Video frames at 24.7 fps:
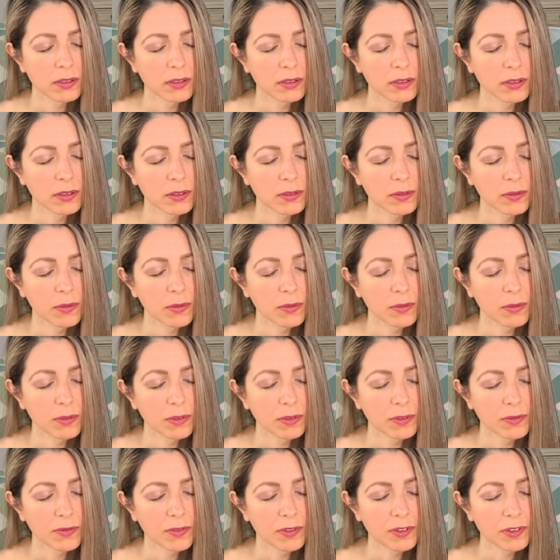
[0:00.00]
in all
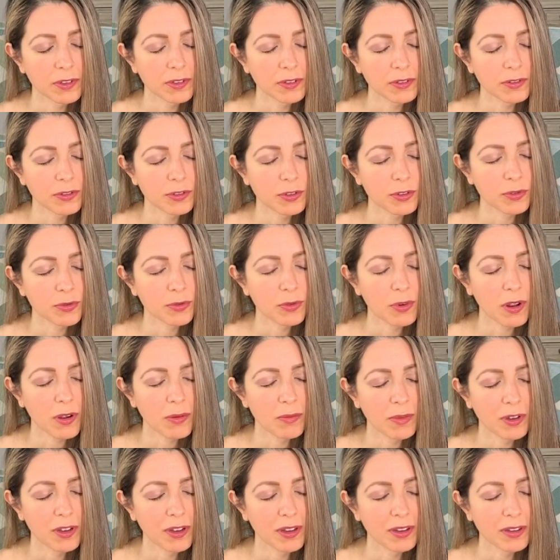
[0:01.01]
of the drama.